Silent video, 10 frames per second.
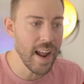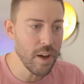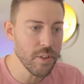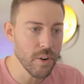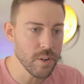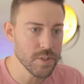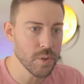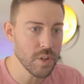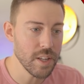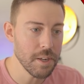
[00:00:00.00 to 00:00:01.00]
now they're
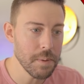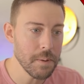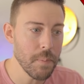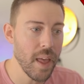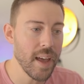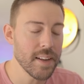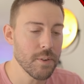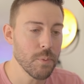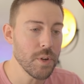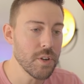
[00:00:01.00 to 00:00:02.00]
also claiming that
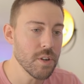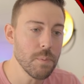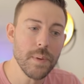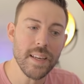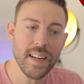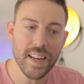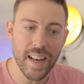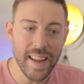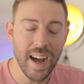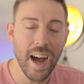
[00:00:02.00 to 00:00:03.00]
we could be getting
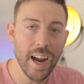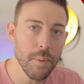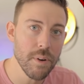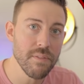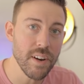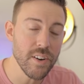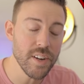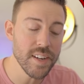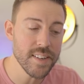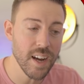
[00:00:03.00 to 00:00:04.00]
a hybrid
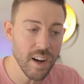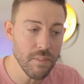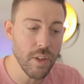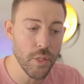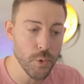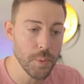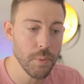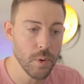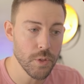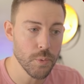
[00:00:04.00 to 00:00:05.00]
variant of that
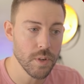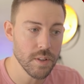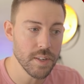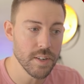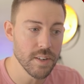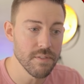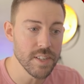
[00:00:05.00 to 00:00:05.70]
3.3 liter